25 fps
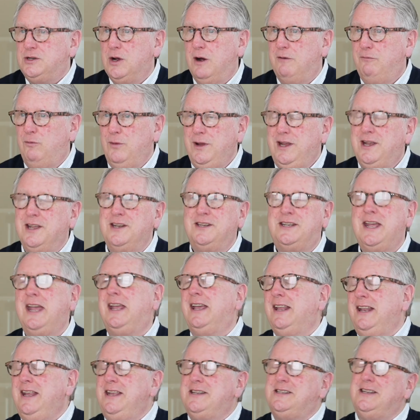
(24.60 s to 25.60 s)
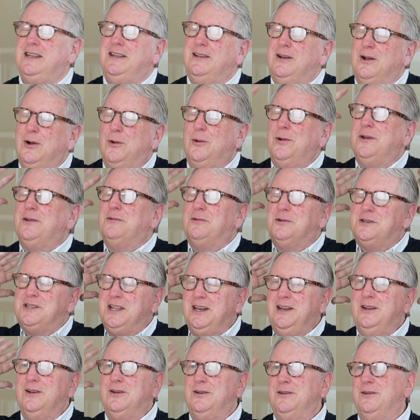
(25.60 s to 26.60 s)
if we can take it easy, you know, we're
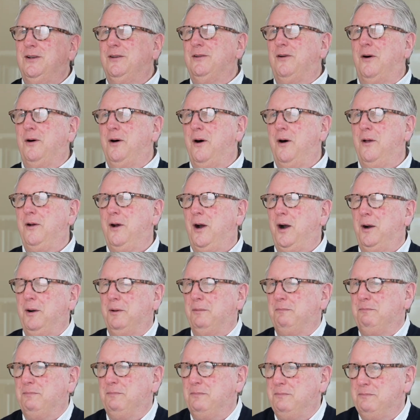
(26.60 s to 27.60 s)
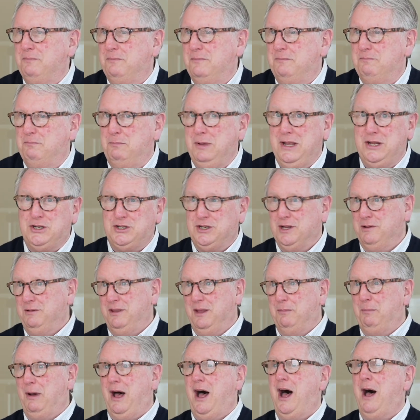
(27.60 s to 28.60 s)
sitting on our beach
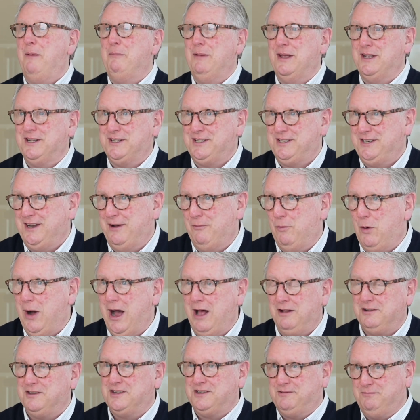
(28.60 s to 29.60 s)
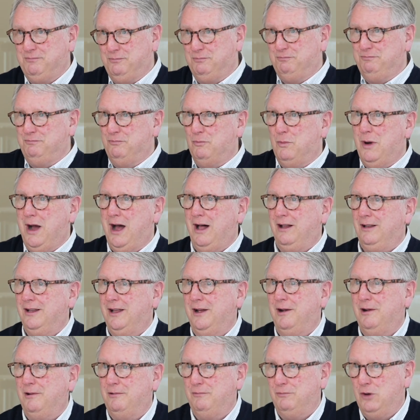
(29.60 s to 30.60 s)
in the Bahamas while
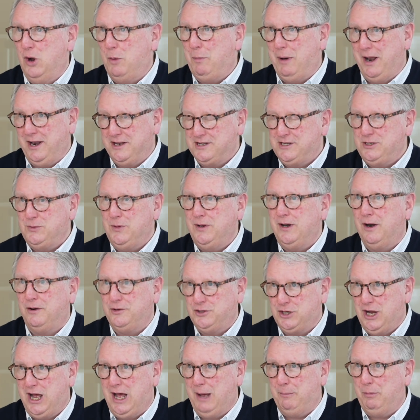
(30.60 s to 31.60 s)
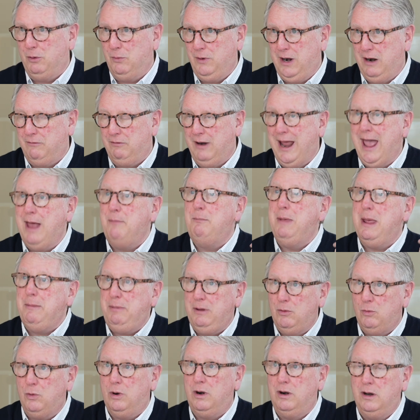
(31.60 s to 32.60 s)
a robot is doing our job or whatever, and
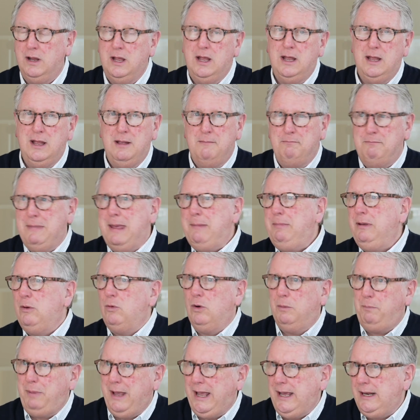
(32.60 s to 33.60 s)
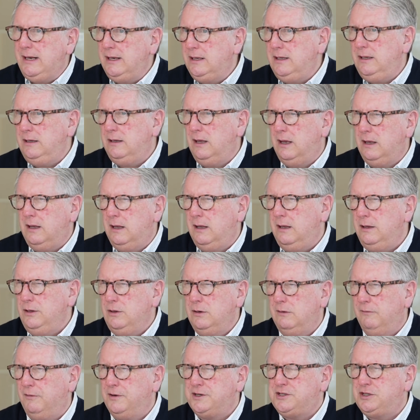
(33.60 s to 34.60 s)
maybe we're paid a
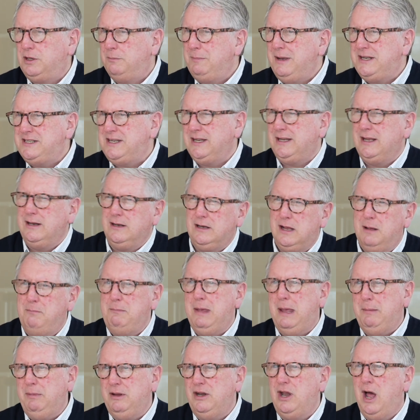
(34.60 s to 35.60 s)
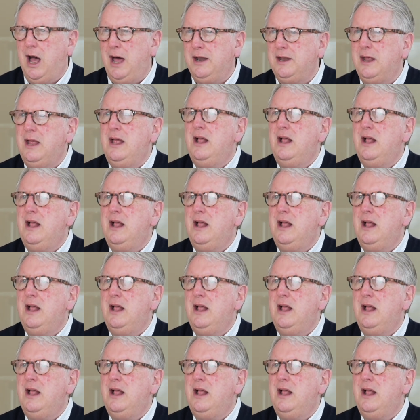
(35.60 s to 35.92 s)
universal basic income, maybe not.